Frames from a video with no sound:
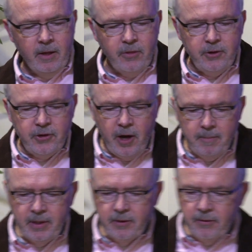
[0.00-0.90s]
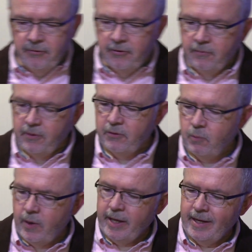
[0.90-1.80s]
The dominance of this
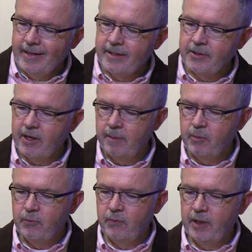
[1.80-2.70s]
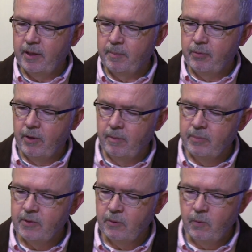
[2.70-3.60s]
one archetypal figure
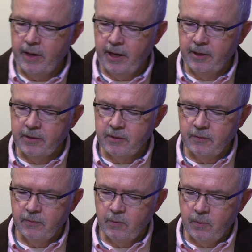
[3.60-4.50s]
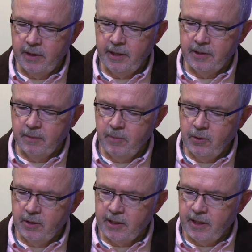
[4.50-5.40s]
prompts awareness of the way
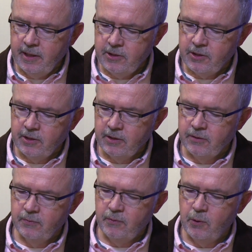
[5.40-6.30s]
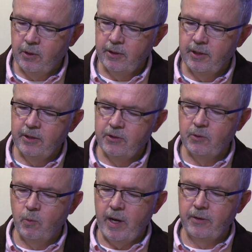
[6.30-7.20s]
communication has fallen
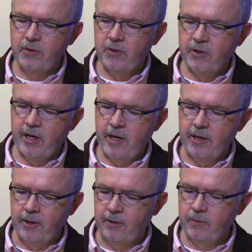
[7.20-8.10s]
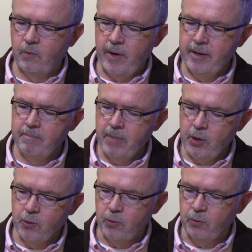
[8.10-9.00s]
into one style, one
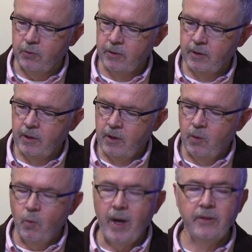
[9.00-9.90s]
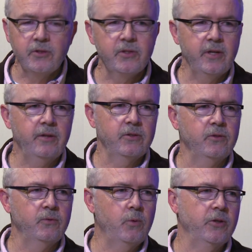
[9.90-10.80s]
mode, one sense
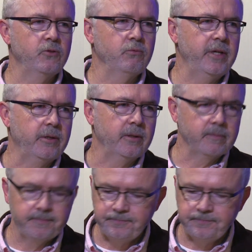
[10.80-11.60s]
of what's real.